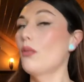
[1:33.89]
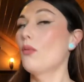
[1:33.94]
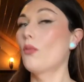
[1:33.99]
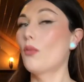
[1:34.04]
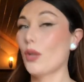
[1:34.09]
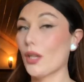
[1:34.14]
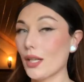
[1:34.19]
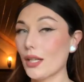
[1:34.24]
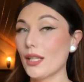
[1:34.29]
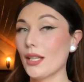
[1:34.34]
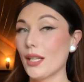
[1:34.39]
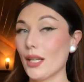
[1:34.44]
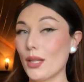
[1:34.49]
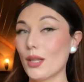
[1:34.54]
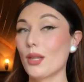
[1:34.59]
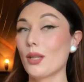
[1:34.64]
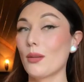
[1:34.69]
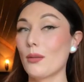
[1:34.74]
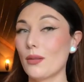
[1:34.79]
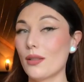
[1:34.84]
we're gonna get
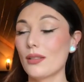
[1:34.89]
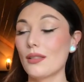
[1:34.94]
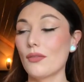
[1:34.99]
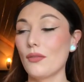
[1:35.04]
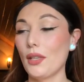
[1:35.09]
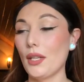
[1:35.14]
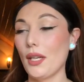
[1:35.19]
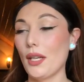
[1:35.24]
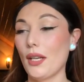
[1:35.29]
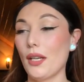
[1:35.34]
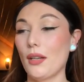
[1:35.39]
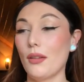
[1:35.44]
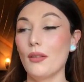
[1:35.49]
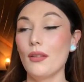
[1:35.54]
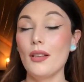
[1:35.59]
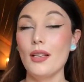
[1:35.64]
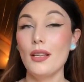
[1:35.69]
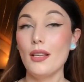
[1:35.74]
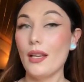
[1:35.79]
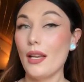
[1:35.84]
through this video.
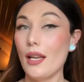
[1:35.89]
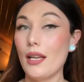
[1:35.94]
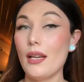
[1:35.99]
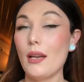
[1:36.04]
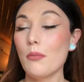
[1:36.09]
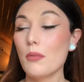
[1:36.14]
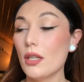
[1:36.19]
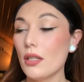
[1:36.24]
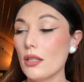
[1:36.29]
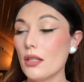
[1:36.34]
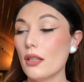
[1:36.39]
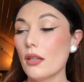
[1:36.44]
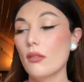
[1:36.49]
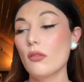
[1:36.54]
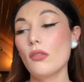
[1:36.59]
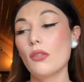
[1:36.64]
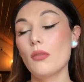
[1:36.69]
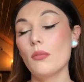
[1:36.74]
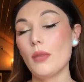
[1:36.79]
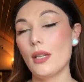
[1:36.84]
And I'm gonna go
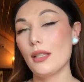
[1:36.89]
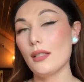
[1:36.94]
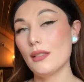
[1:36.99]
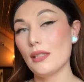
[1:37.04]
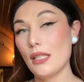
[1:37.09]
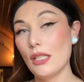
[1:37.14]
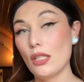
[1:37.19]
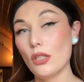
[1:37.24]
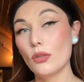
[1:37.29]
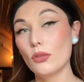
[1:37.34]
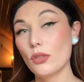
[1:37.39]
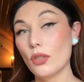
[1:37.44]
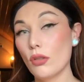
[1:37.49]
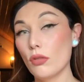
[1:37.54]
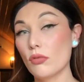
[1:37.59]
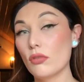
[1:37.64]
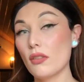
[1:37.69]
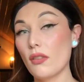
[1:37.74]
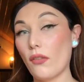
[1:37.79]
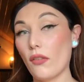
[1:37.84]
through my single
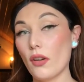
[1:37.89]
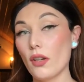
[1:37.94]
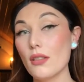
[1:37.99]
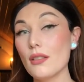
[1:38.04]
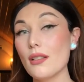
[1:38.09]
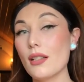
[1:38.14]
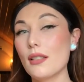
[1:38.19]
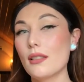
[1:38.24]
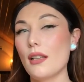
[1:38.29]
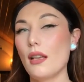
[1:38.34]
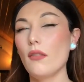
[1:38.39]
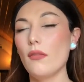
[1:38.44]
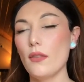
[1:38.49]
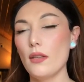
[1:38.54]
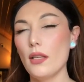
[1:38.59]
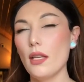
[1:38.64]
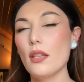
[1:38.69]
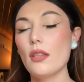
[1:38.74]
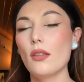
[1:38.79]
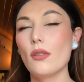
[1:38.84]
notes first, because I feel
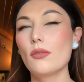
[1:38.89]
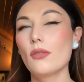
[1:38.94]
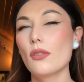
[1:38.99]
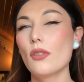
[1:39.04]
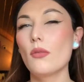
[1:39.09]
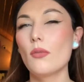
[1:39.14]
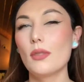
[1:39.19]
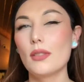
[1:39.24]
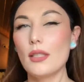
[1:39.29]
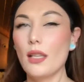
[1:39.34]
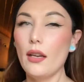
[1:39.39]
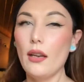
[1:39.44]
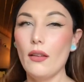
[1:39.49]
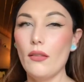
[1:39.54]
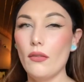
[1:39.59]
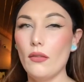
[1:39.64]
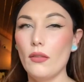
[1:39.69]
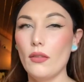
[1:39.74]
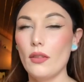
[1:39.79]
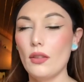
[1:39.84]
like those are the ones I have
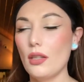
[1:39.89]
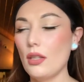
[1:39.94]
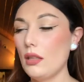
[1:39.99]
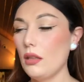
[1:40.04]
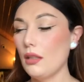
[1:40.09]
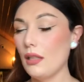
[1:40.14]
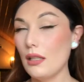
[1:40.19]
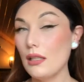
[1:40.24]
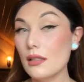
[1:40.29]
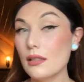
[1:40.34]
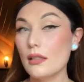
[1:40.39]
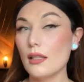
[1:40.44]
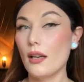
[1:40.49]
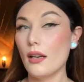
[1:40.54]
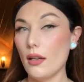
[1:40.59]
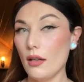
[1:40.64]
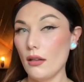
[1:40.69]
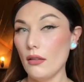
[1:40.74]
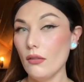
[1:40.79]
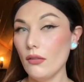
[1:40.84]
the least
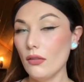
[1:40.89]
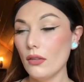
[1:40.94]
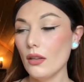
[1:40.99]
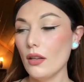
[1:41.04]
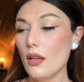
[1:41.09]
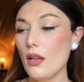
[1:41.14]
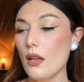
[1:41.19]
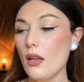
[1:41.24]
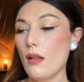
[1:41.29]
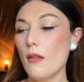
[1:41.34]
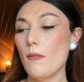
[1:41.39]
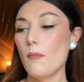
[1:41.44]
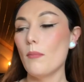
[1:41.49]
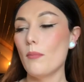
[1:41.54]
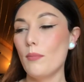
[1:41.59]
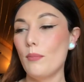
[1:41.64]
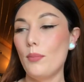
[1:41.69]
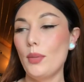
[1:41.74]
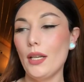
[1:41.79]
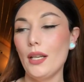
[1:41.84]
of,
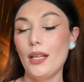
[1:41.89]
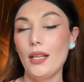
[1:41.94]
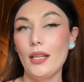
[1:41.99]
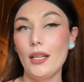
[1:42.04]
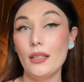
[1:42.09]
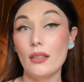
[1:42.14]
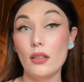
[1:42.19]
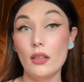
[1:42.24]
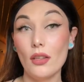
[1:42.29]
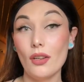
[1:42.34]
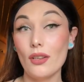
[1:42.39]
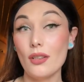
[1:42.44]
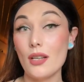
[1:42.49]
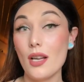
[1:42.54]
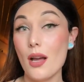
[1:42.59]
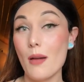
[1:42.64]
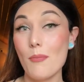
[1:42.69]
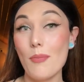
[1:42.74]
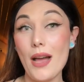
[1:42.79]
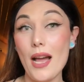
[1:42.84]
but they're
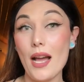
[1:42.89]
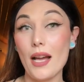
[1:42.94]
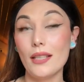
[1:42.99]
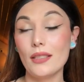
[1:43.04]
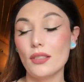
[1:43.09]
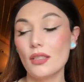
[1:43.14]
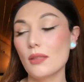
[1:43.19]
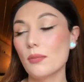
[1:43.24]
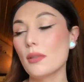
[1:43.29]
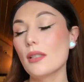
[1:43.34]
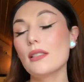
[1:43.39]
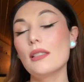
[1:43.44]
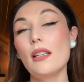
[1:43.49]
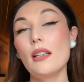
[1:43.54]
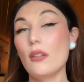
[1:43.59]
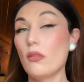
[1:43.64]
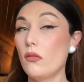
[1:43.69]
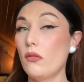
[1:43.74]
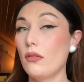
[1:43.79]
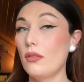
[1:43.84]
not bad. Just because I
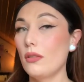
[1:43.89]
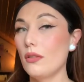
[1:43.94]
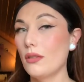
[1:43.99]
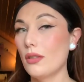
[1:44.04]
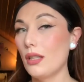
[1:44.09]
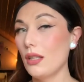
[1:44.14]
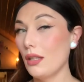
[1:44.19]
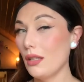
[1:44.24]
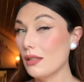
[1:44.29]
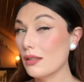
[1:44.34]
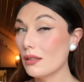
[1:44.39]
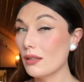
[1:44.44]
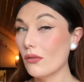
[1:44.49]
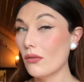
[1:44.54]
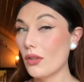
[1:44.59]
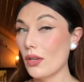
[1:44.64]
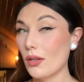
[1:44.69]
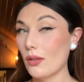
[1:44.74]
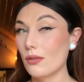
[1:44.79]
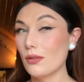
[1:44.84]
have the least of
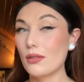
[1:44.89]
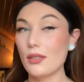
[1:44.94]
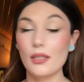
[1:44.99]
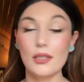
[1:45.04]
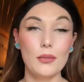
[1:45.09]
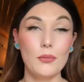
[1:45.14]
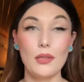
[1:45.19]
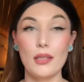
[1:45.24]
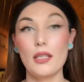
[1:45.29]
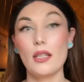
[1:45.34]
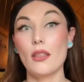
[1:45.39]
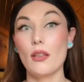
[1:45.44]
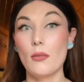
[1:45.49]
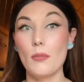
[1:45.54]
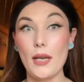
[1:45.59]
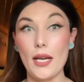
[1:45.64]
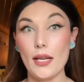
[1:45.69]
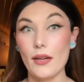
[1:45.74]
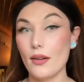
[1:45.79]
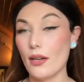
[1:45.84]
those doesn't mean that they're
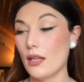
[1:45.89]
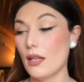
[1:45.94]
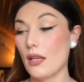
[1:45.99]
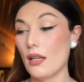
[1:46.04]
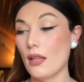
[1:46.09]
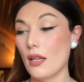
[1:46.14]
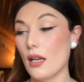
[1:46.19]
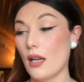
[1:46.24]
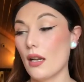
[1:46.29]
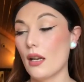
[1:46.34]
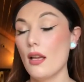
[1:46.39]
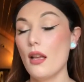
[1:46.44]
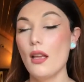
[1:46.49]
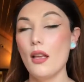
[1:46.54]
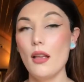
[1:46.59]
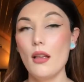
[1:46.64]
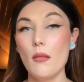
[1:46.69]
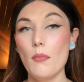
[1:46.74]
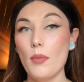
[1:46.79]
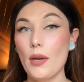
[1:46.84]
bad or anything.
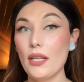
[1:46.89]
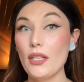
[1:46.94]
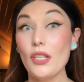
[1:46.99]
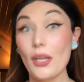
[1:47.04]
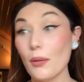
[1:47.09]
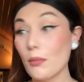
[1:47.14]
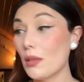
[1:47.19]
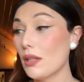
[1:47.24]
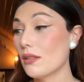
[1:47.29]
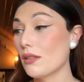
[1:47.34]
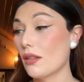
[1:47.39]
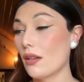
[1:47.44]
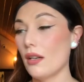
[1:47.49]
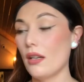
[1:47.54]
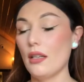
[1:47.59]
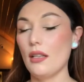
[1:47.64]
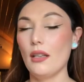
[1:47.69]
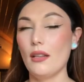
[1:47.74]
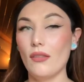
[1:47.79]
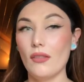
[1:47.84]
By no means are
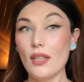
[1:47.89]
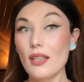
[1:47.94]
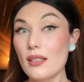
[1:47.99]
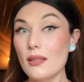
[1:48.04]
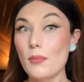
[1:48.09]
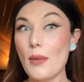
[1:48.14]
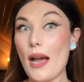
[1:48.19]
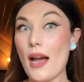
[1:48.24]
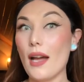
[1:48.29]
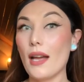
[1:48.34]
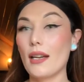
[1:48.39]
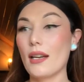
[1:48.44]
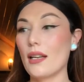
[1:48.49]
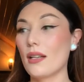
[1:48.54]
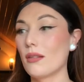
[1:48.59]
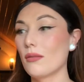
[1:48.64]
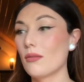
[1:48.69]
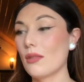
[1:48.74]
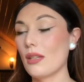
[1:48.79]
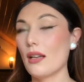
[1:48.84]
any of these bad. I
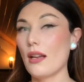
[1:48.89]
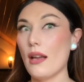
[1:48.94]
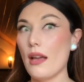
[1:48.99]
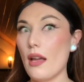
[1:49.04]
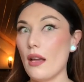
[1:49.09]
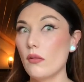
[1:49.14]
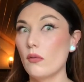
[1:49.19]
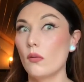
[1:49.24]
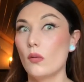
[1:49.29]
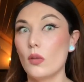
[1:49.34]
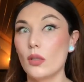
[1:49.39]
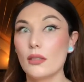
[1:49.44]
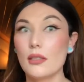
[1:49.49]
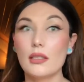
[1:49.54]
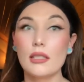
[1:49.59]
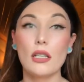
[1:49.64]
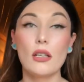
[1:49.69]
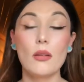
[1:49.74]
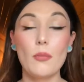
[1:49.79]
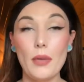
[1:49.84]
don't think I have one
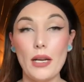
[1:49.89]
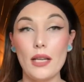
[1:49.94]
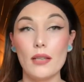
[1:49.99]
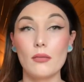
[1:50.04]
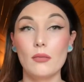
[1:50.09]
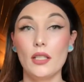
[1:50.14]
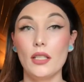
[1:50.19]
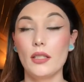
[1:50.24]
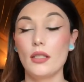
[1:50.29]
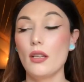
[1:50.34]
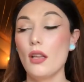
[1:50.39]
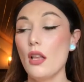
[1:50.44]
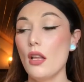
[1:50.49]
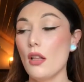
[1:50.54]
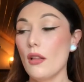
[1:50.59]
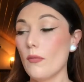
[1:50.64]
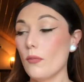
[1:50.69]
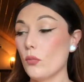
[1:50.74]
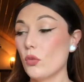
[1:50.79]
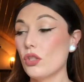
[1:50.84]
single bad one,
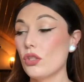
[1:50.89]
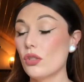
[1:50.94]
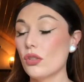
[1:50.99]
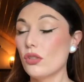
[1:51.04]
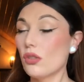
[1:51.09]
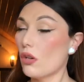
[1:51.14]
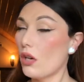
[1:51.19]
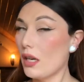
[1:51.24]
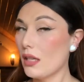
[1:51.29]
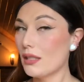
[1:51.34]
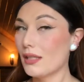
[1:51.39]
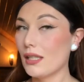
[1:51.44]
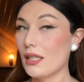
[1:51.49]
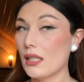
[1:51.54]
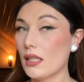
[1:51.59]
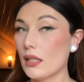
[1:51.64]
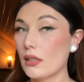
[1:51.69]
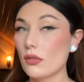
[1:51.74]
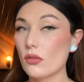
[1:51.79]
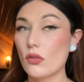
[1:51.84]
which is crazy,
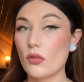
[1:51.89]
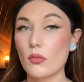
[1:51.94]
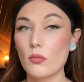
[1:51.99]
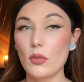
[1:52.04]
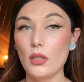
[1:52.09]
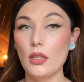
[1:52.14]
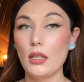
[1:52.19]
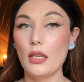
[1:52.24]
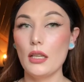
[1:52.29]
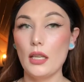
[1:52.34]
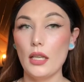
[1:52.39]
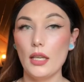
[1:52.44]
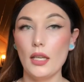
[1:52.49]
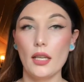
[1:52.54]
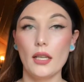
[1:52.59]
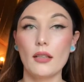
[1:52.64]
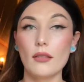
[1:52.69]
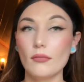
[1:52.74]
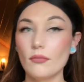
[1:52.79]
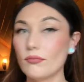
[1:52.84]
because normally, like,
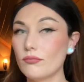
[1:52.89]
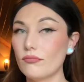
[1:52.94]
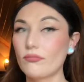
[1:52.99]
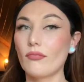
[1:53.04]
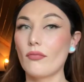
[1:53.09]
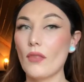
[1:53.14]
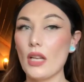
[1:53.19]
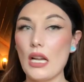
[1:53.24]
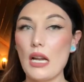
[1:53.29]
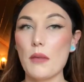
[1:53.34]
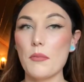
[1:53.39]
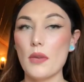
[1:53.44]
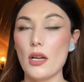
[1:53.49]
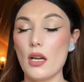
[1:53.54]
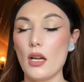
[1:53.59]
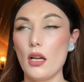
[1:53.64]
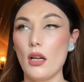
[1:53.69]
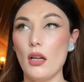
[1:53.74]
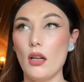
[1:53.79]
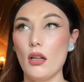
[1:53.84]
I'm
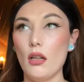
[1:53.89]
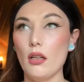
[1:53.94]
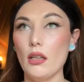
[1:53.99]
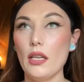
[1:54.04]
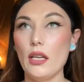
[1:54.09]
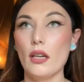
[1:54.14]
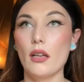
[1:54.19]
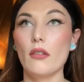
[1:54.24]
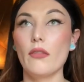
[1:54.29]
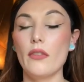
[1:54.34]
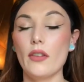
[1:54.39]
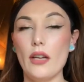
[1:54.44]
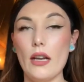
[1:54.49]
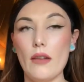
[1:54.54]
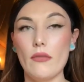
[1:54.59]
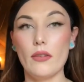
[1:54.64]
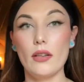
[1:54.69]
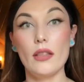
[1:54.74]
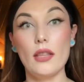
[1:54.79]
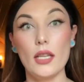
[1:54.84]
not all here for
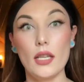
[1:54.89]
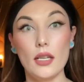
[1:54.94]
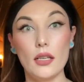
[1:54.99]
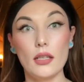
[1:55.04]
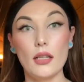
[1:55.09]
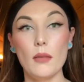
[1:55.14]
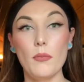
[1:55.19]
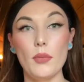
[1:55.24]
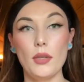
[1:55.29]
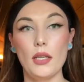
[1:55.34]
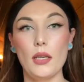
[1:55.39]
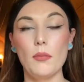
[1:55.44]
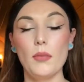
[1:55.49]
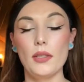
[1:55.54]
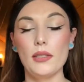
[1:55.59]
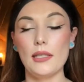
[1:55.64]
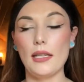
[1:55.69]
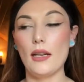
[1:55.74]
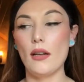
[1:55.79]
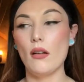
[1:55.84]
everything a company
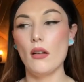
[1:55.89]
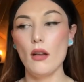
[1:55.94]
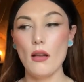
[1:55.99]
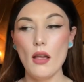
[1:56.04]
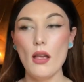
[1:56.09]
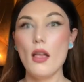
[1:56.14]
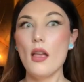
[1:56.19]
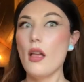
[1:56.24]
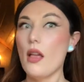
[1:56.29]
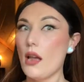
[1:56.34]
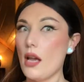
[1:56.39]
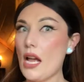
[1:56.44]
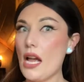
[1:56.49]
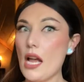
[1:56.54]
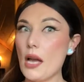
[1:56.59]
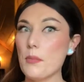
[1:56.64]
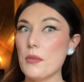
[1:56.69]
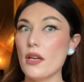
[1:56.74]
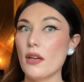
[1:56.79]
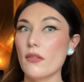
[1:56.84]
puts out.
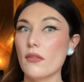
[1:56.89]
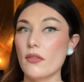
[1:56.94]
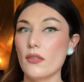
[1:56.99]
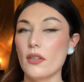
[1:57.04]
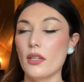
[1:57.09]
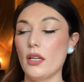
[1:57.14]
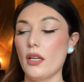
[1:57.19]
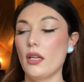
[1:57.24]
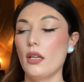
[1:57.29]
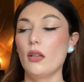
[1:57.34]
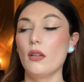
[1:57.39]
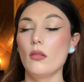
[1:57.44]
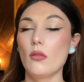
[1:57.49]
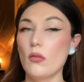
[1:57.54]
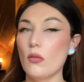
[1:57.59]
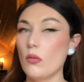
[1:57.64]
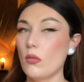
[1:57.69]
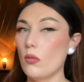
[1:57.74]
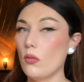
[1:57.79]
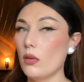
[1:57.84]
I'm here for it
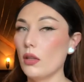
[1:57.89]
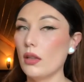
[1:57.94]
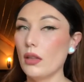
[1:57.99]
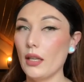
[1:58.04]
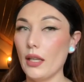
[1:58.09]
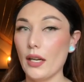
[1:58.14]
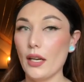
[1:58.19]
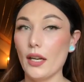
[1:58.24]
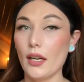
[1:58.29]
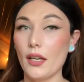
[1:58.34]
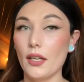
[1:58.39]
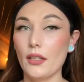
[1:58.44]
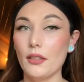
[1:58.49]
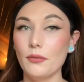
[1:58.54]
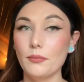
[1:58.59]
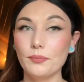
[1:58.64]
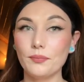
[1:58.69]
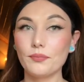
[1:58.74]
with Layered.